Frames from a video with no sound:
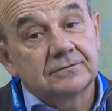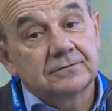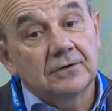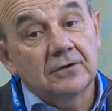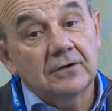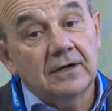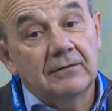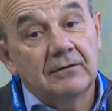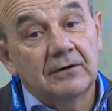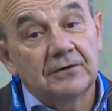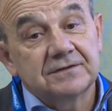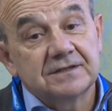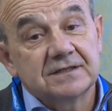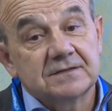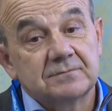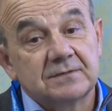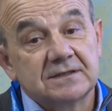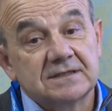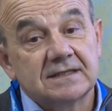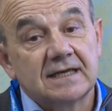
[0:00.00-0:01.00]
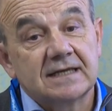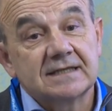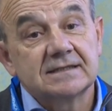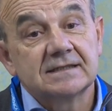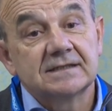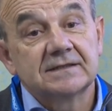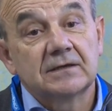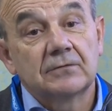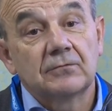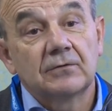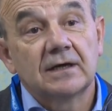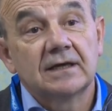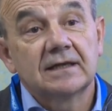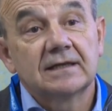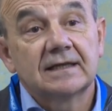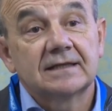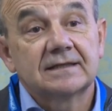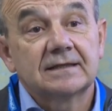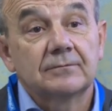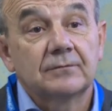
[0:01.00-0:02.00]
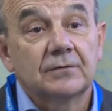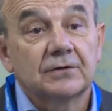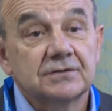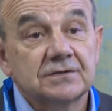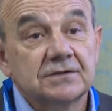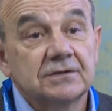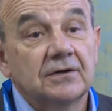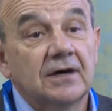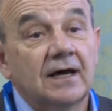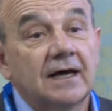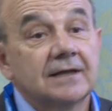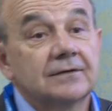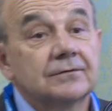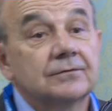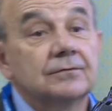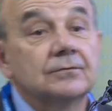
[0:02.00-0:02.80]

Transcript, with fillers: talk about is precisely the way that Ambrosio had